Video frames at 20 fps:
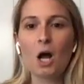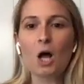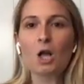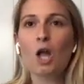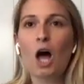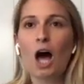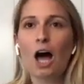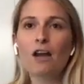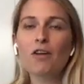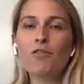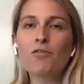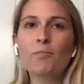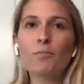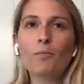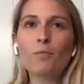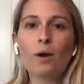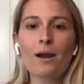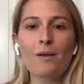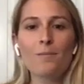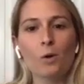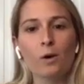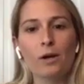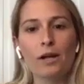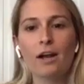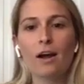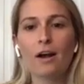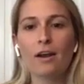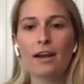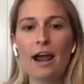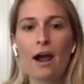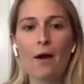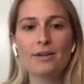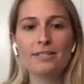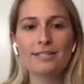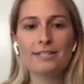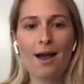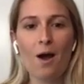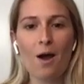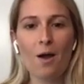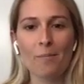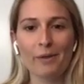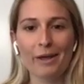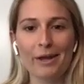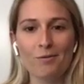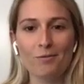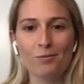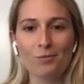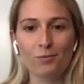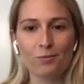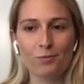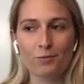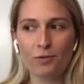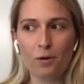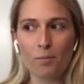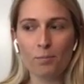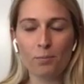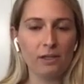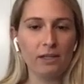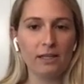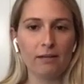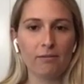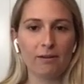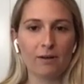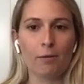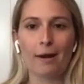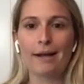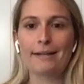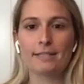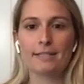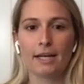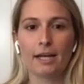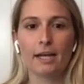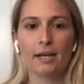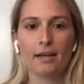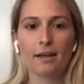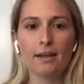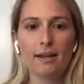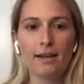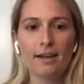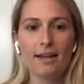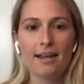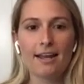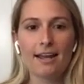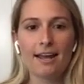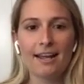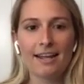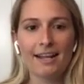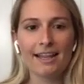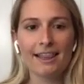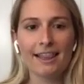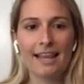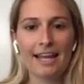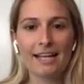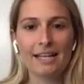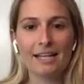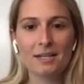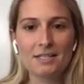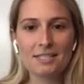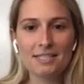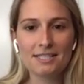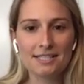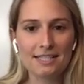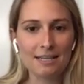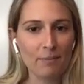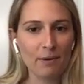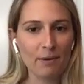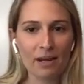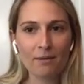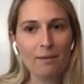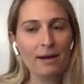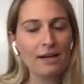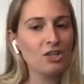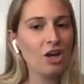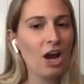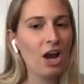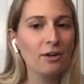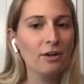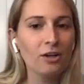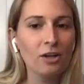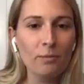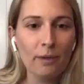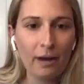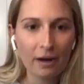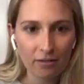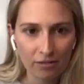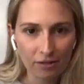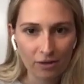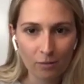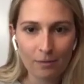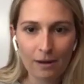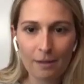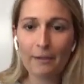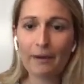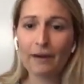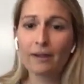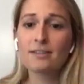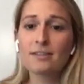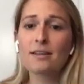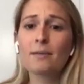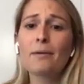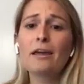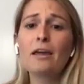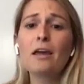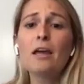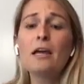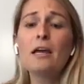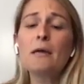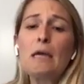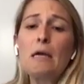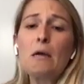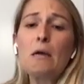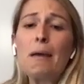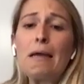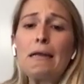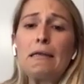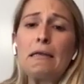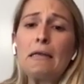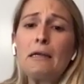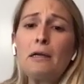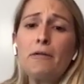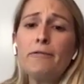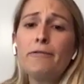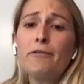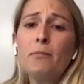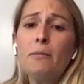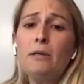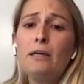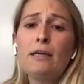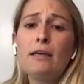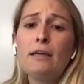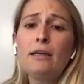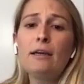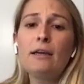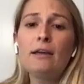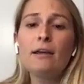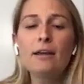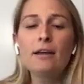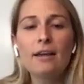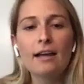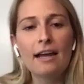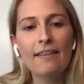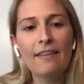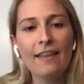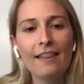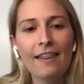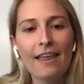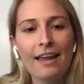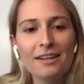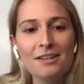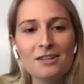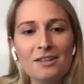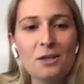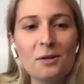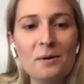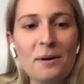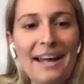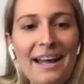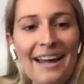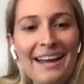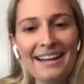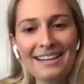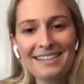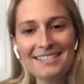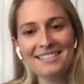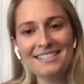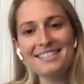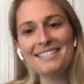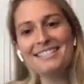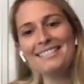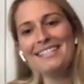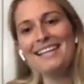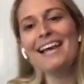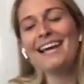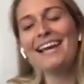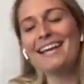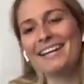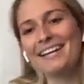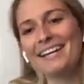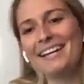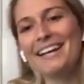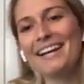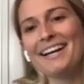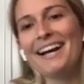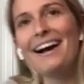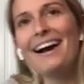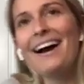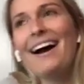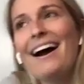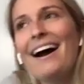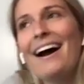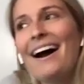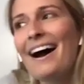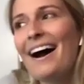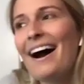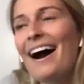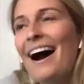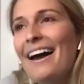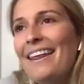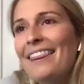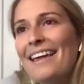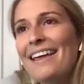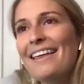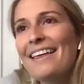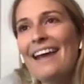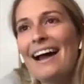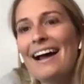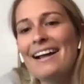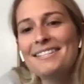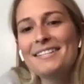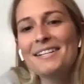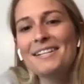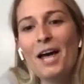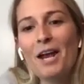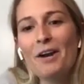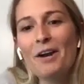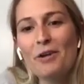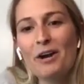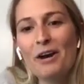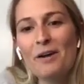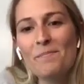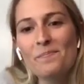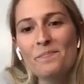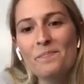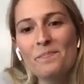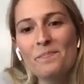lot of what I'm working on now is how I'm like completely regressing, like sleeping in my childhood bedroom. My parents, I'm like, can you make dinner for me? And they like do it. It's just like, I think that's a lot of what I'm.